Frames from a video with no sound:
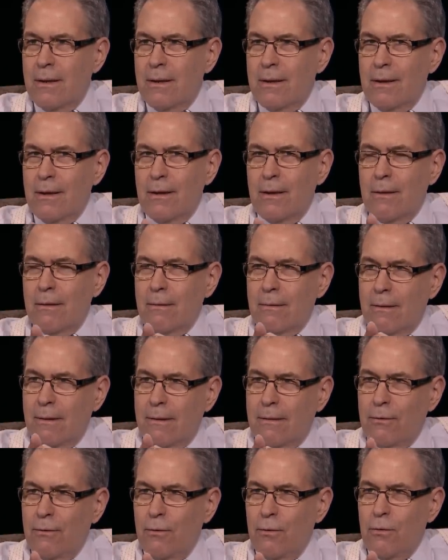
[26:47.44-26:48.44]
you know,
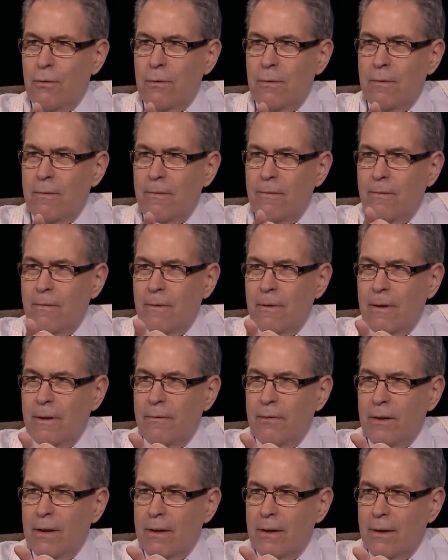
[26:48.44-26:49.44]
to
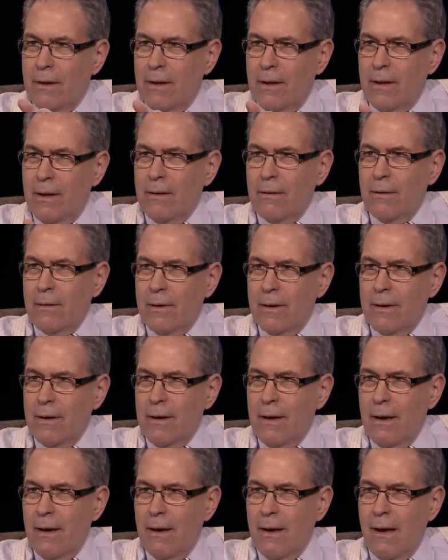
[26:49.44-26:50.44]
living in
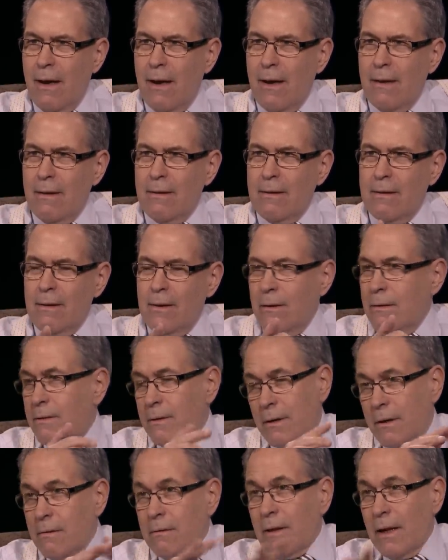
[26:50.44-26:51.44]
Italy, and you know,
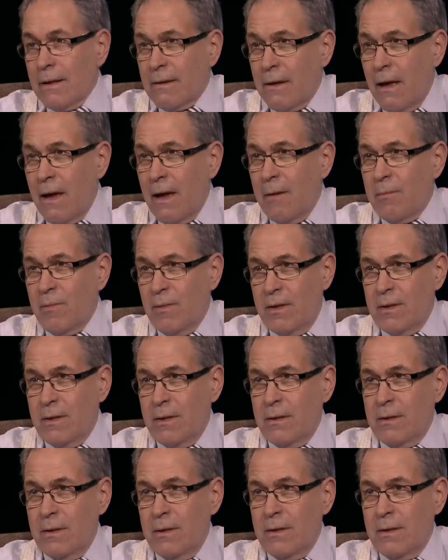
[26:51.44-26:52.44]
you don't like the Hamptons,
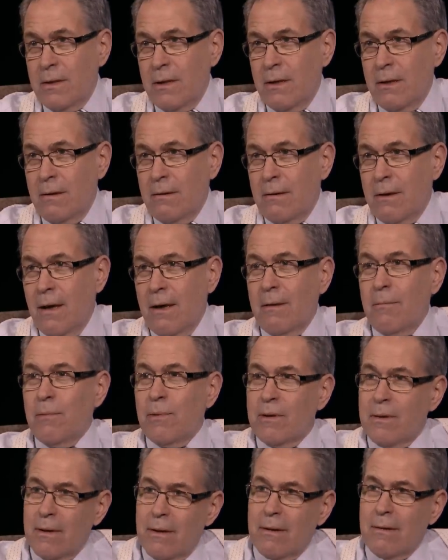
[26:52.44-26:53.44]
as you said, okay?
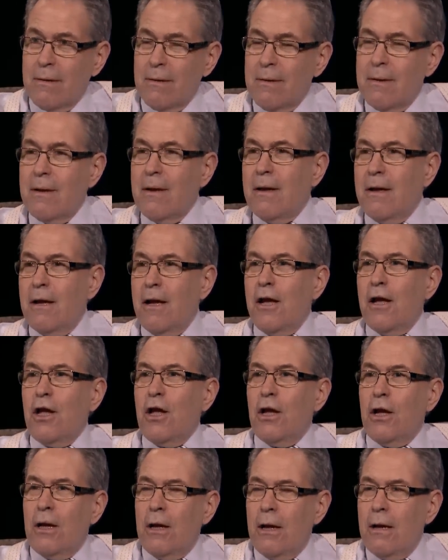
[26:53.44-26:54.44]
But you know, I
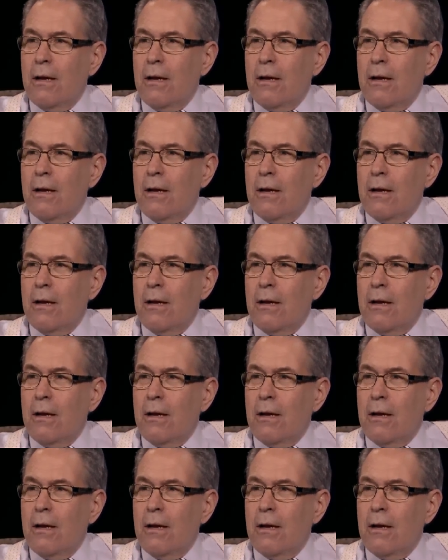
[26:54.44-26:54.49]
like